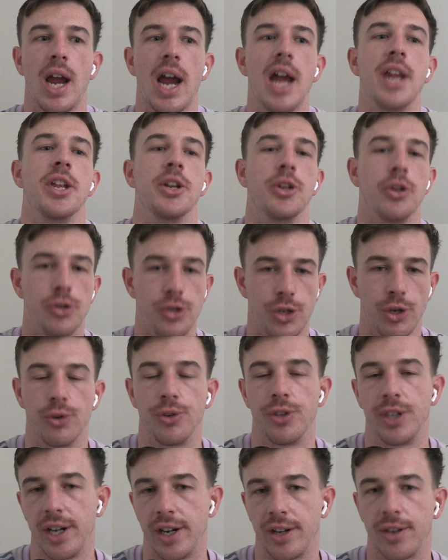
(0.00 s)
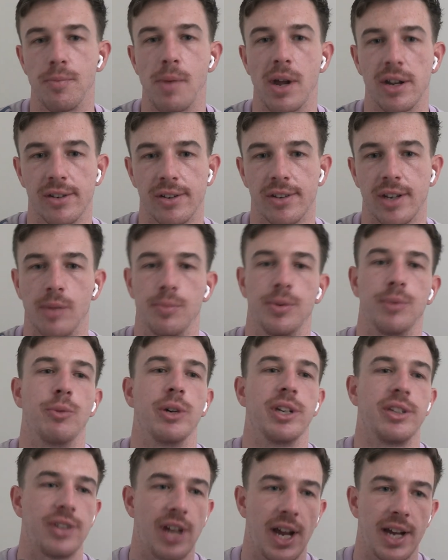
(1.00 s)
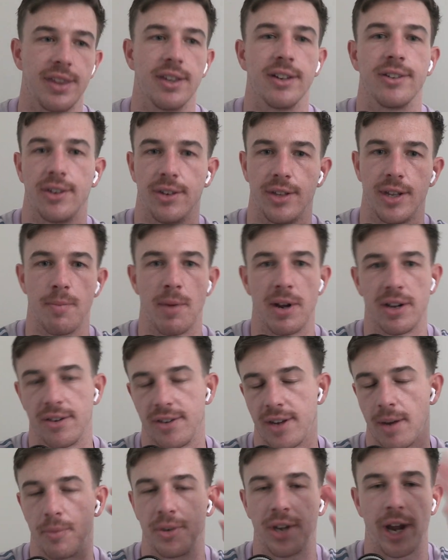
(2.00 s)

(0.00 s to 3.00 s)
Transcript: and then you choose the X amount of subs, and we say this is the amount of subs.